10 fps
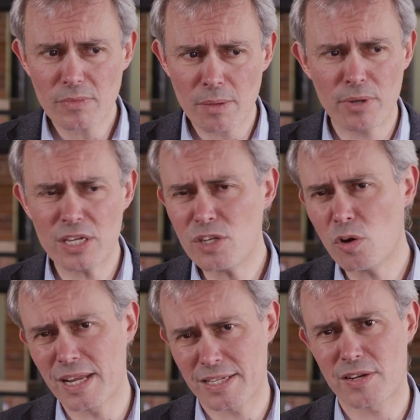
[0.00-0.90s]
But you
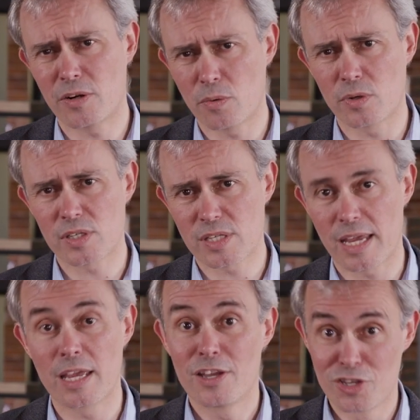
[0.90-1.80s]
don't necessarily want to
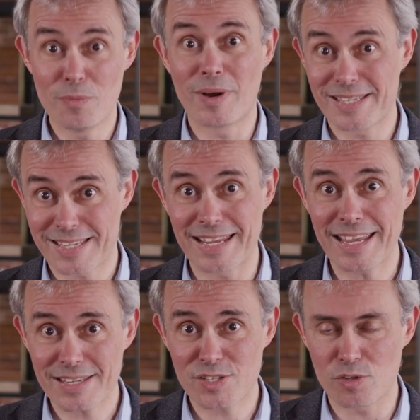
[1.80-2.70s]
say, you might say
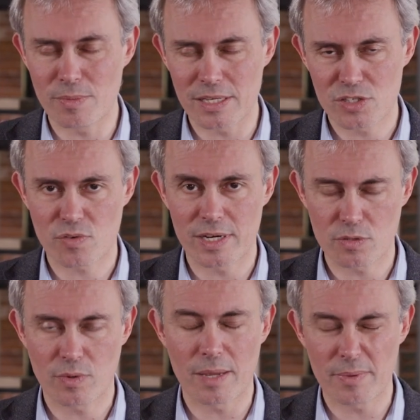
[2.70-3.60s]
yes to me straight
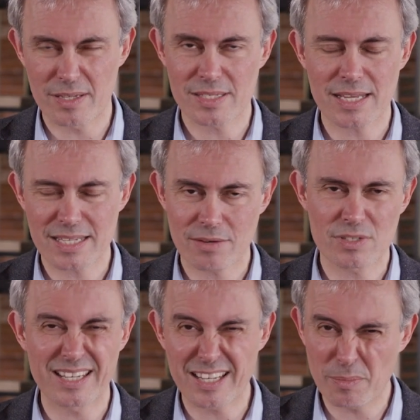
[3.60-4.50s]
away, because that
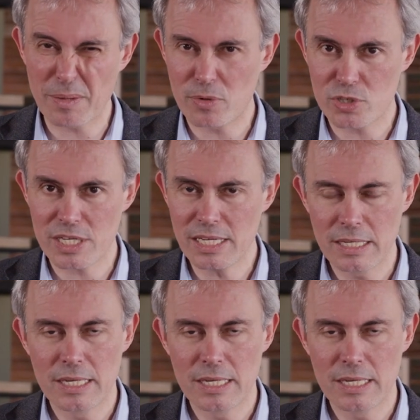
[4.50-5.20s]
sounds a little bit pushy.